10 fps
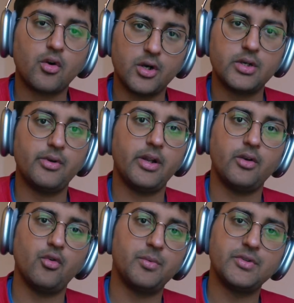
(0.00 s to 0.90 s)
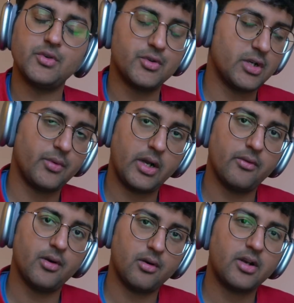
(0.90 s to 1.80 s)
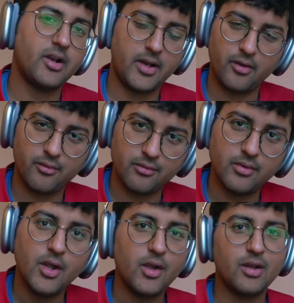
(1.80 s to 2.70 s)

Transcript: contributing to open source or whatever or creating your own